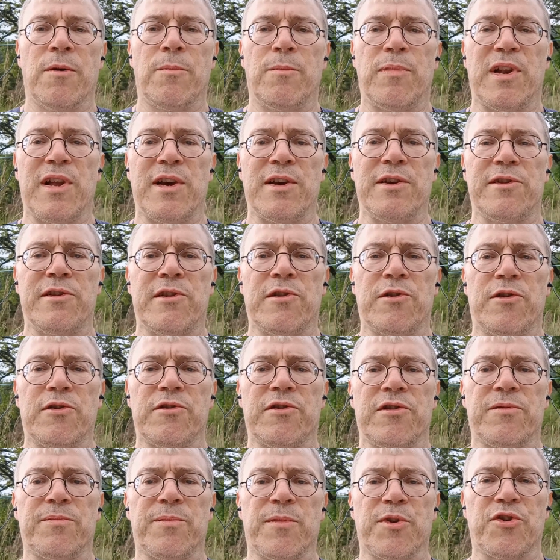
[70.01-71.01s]

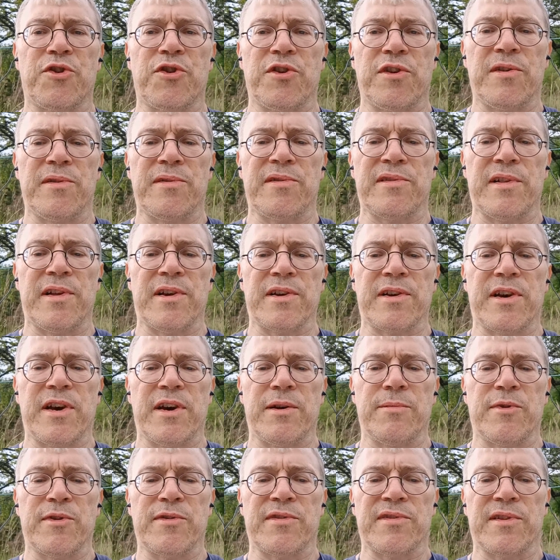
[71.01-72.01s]
Plate-loaded machines like
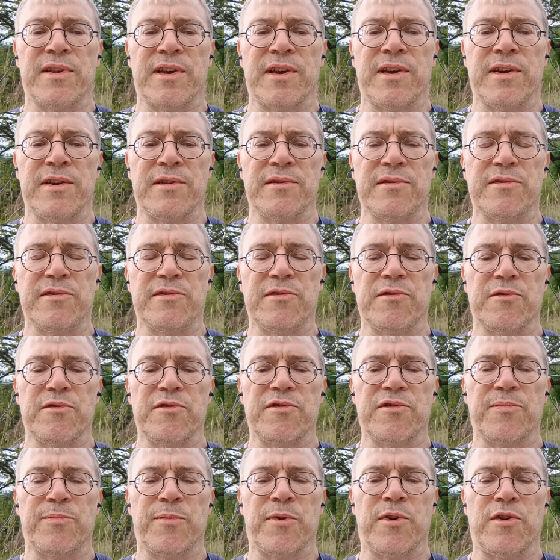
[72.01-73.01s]
Hammer Strength
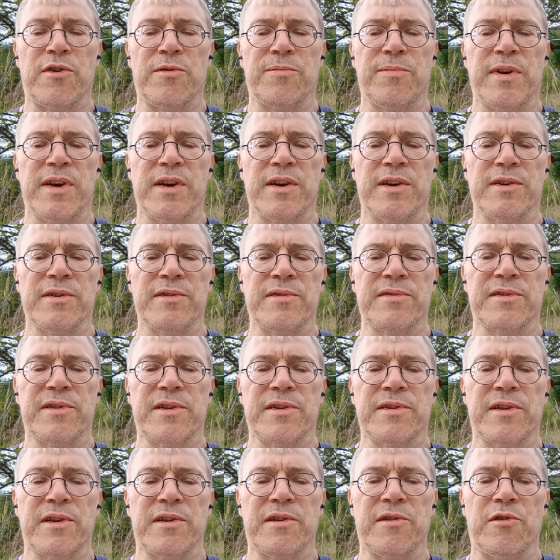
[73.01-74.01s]
use ball bearings
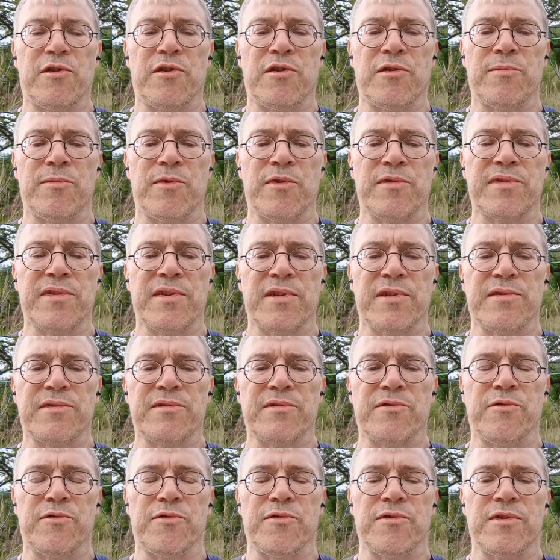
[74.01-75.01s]
that are almost
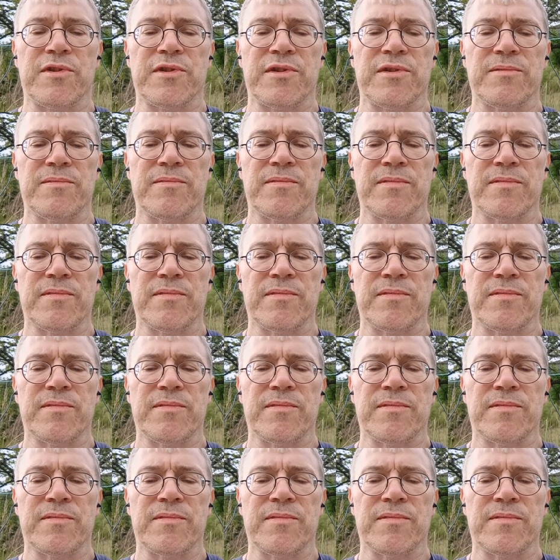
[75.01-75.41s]
as good.